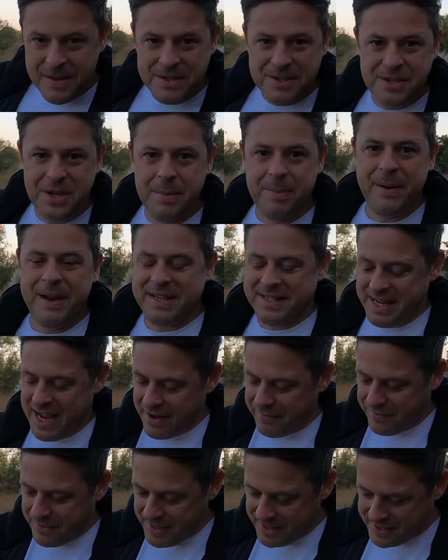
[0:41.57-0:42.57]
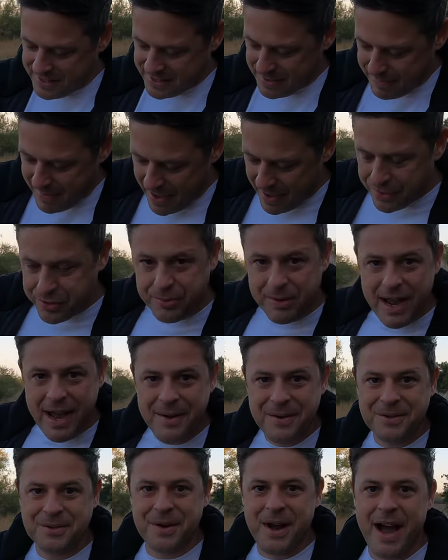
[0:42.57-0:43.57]
Super excited for this. It's about three
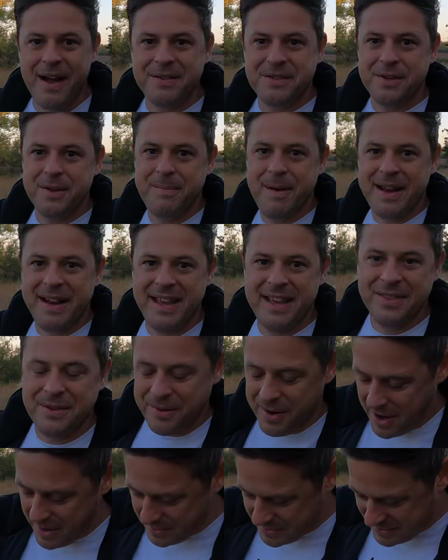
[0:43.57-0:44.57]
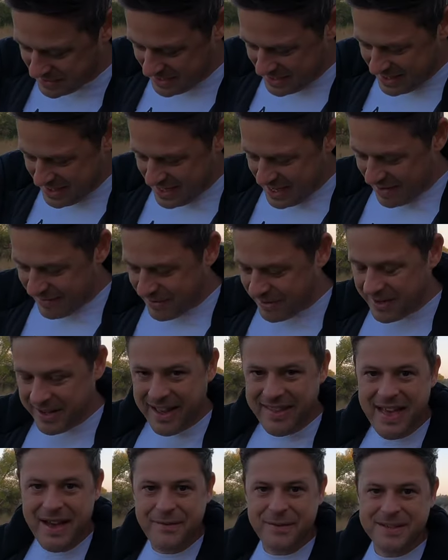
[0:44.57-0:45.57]
hour drive, so we better hit the road. I've got
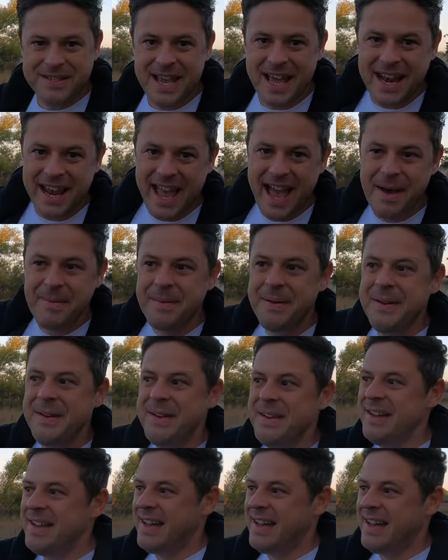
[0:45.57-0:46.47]
to get there for 10 a.m.